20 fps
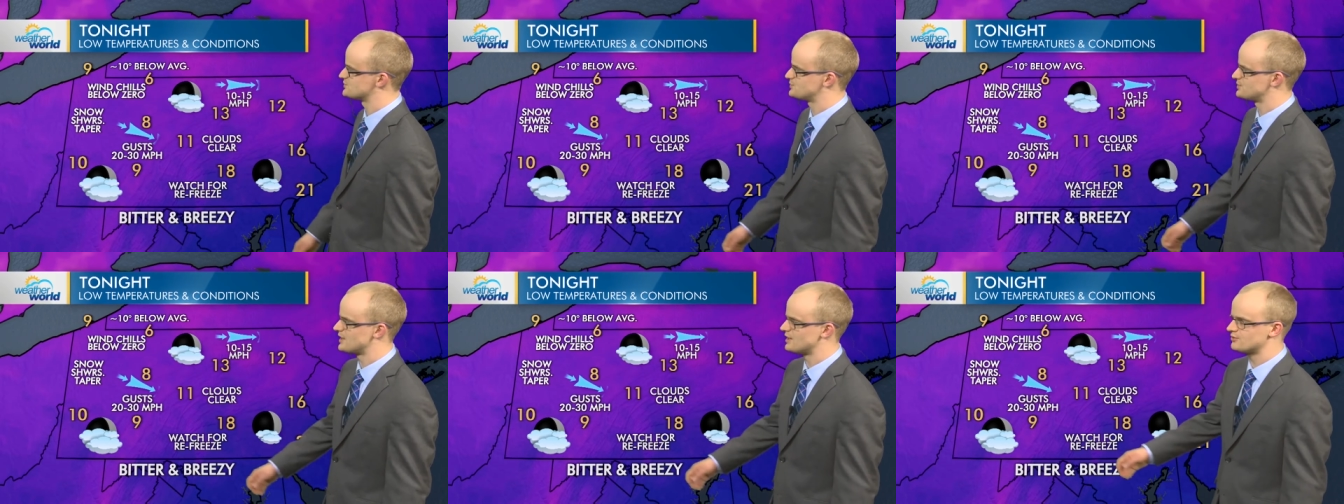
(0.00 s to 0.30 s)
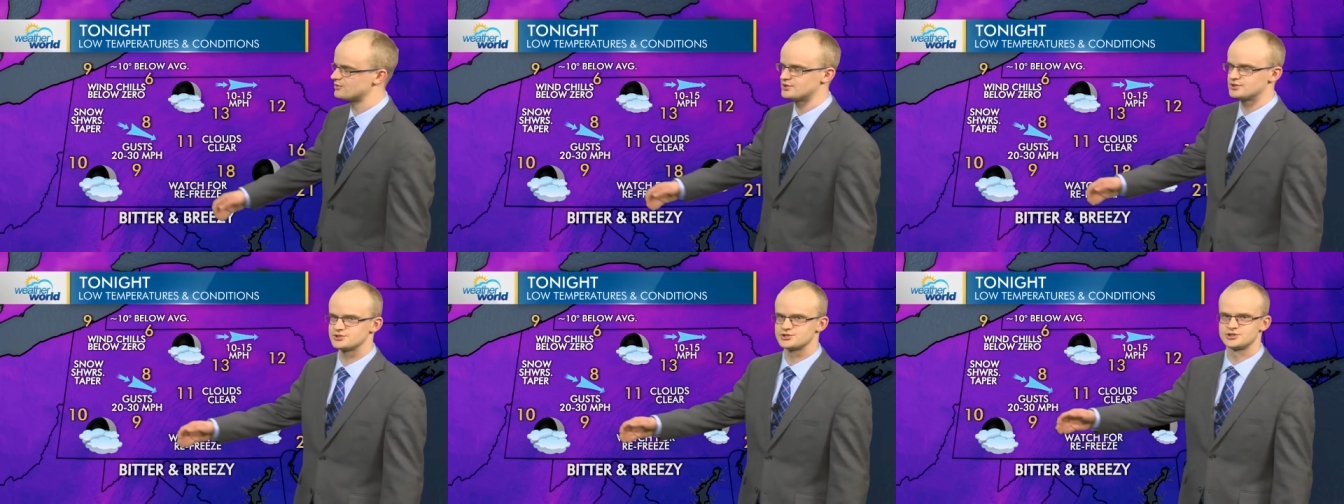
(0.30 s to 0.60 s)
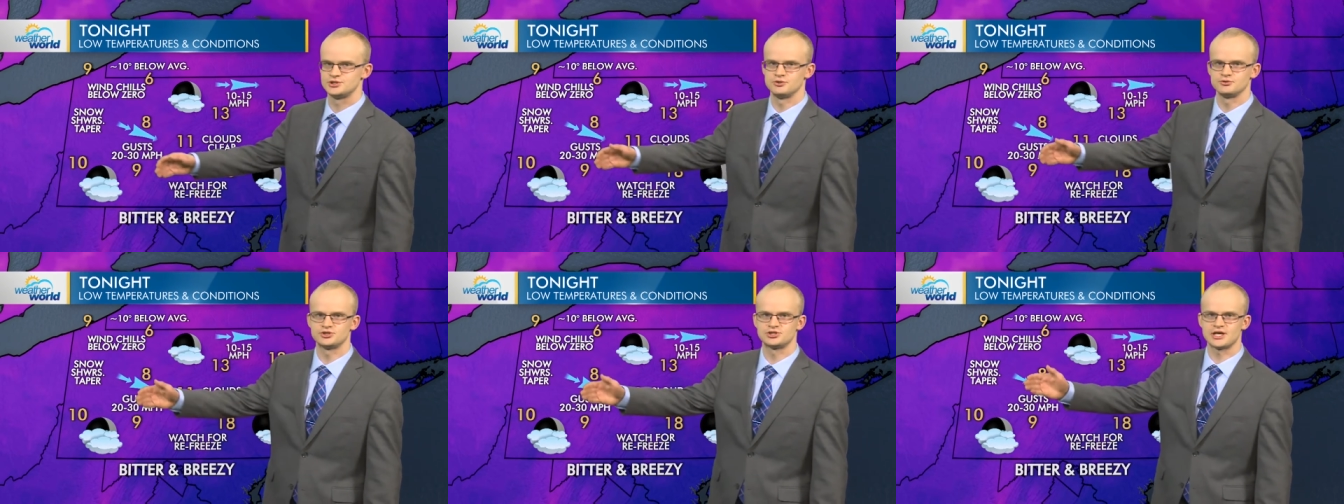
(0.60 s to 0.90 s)
per hour.
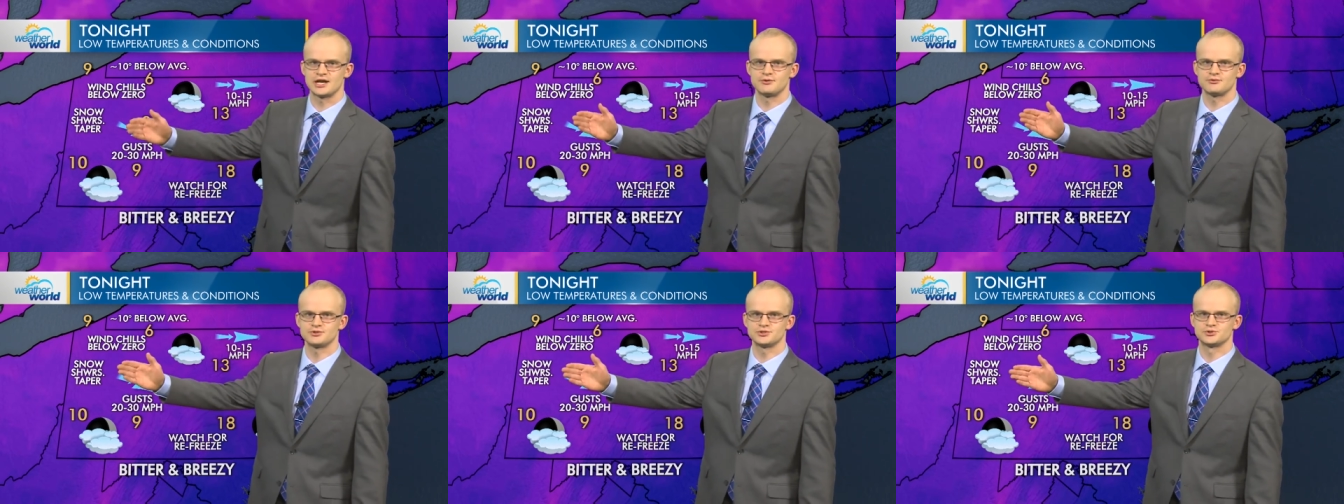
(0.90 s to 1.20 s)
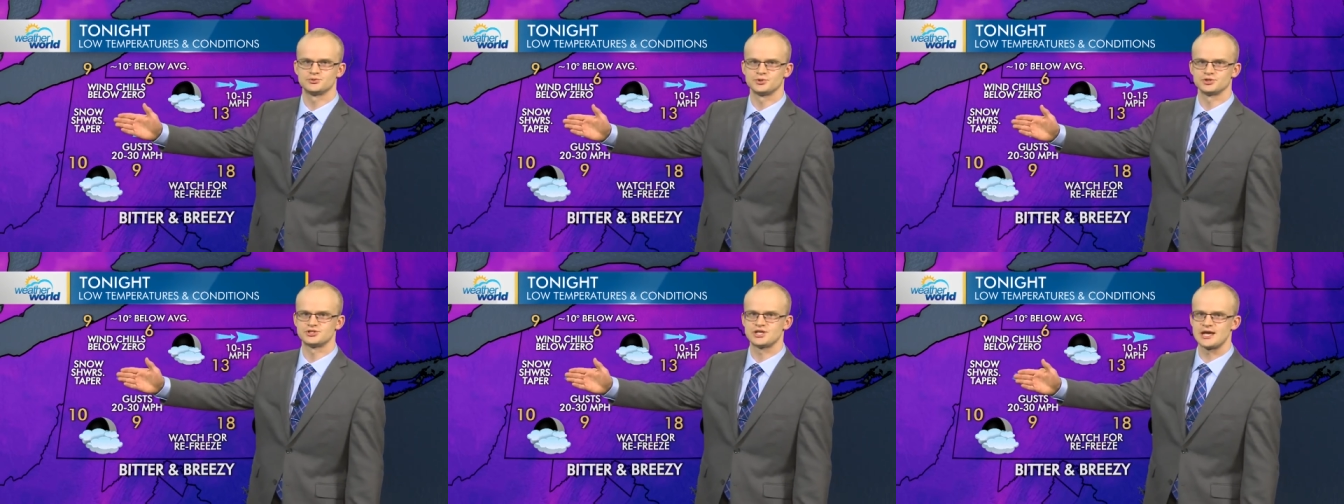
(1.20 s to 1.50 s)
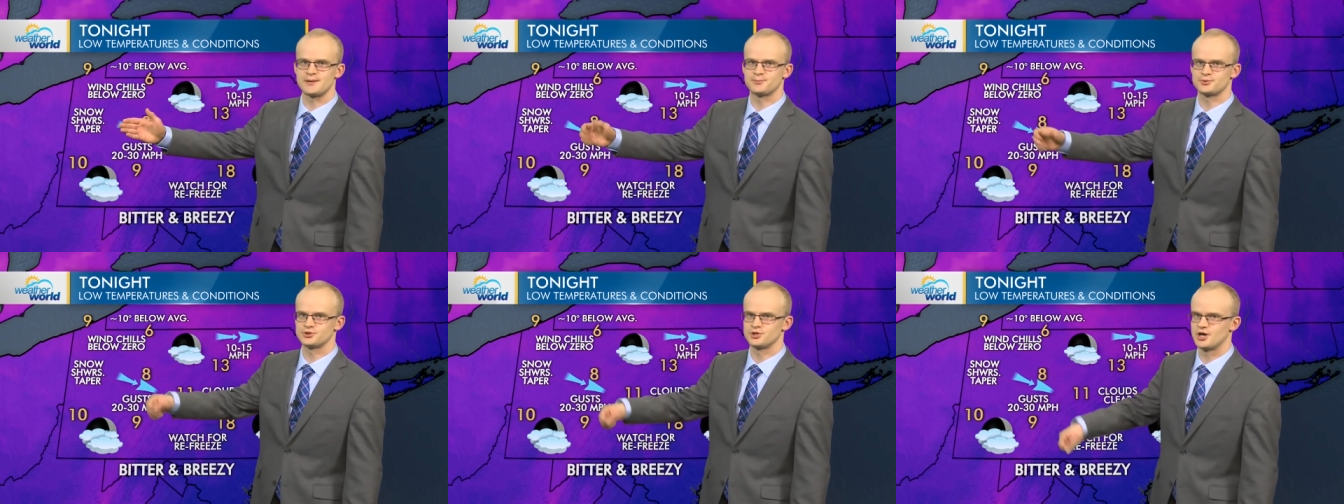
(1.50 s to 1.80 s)
Snow showers will
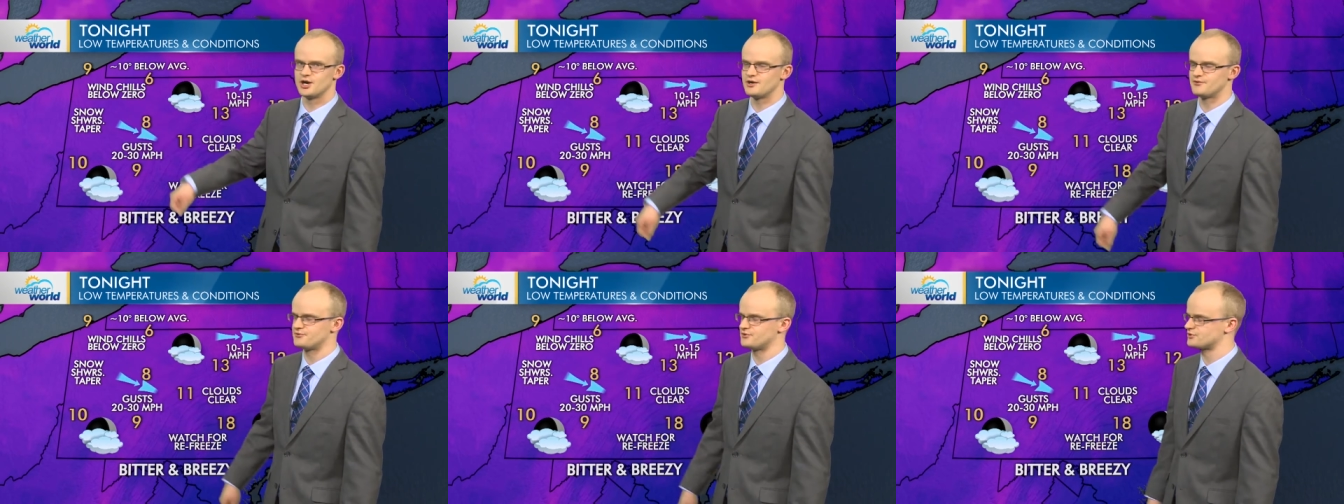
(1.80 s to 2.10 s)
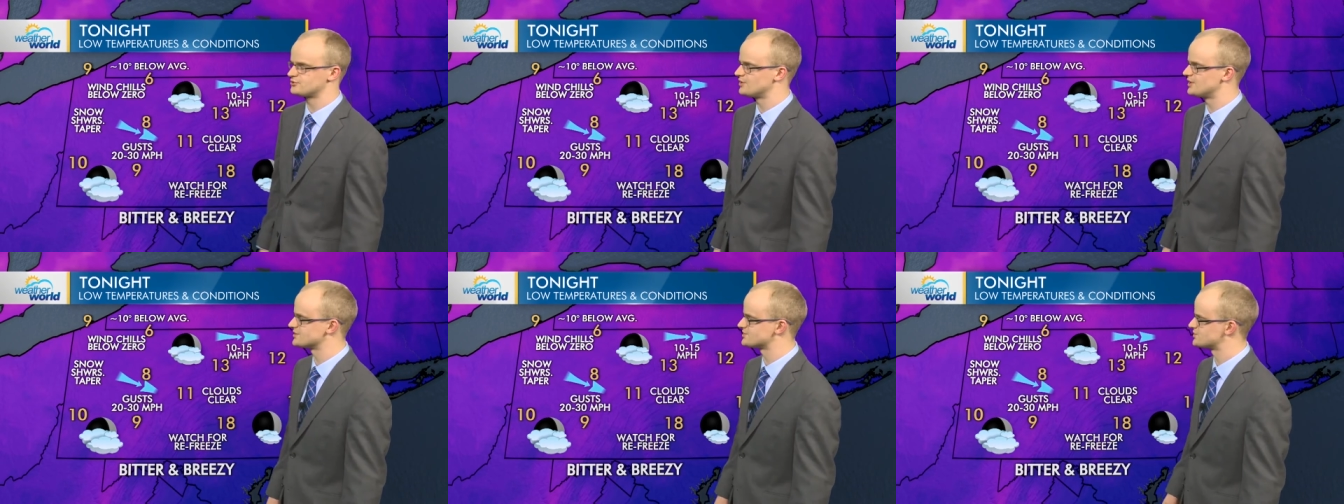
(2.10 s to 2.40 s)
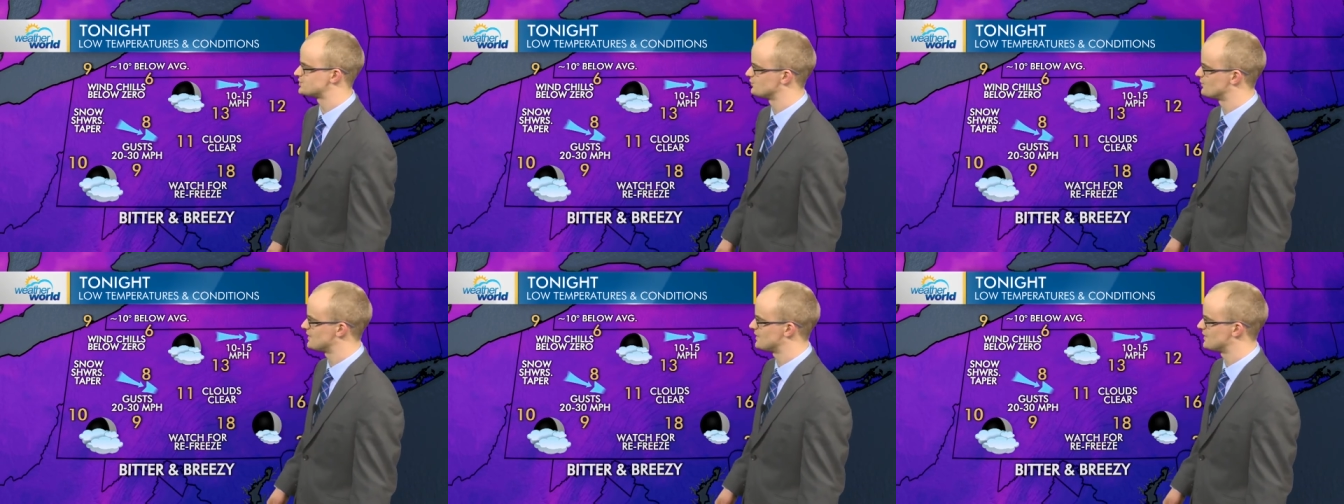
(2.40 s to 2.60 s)
taper off across the